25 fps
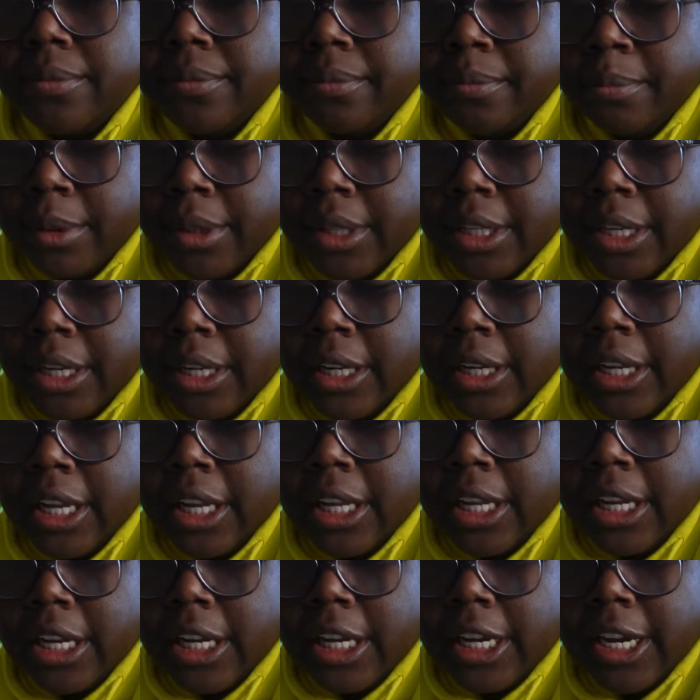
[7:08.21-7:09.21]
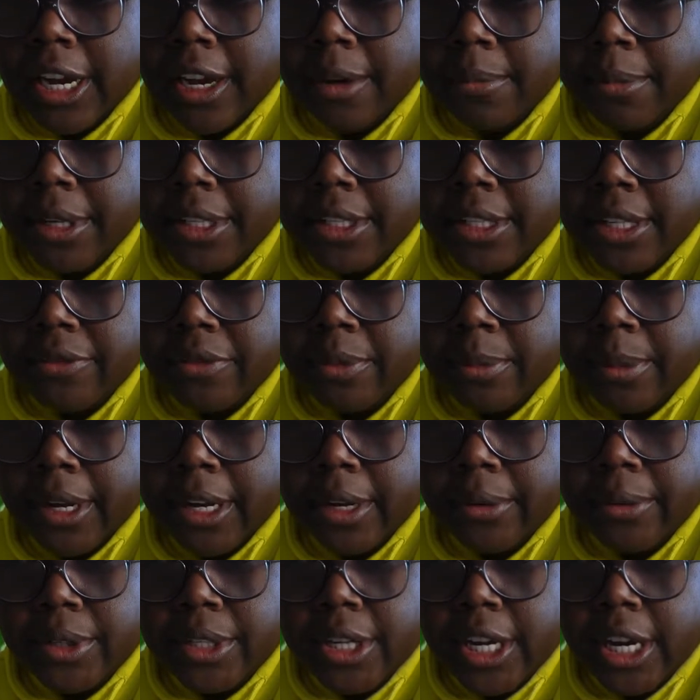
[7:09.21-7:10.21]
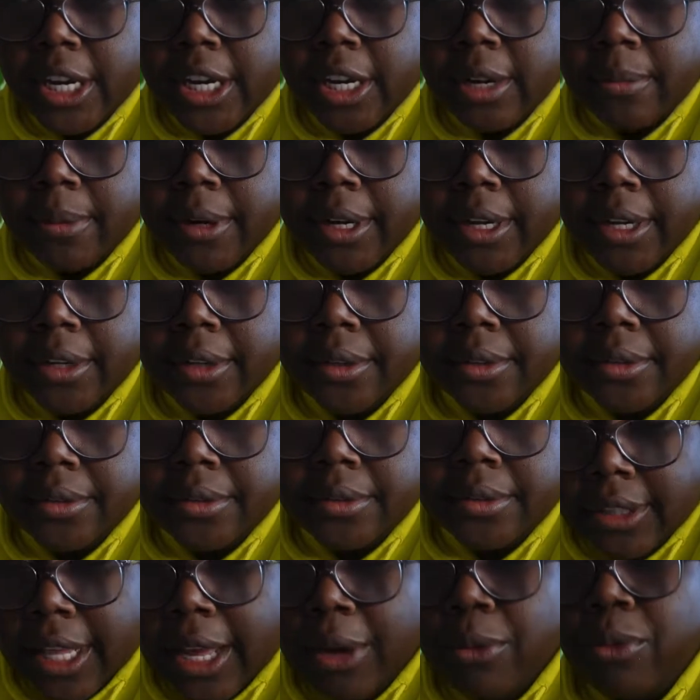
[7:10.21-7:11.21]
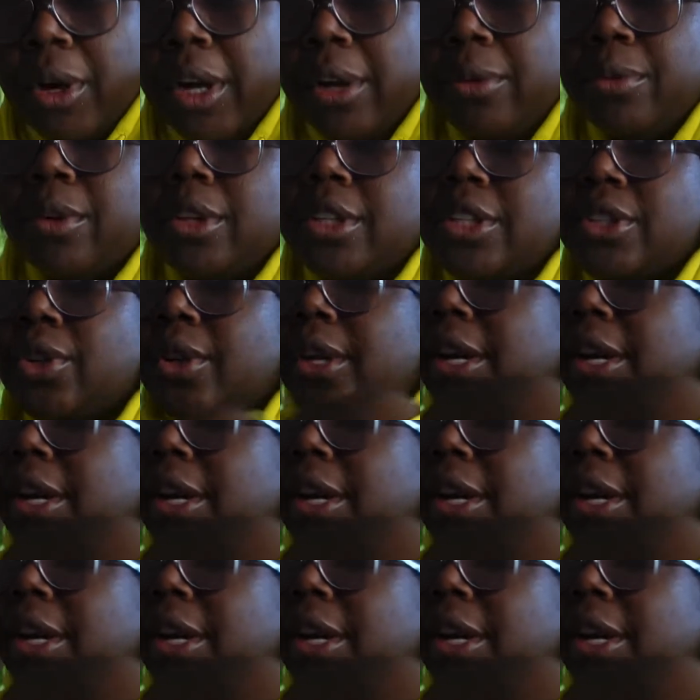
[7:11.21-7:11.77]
But then again, in the comments, everybody were talking about that white one sold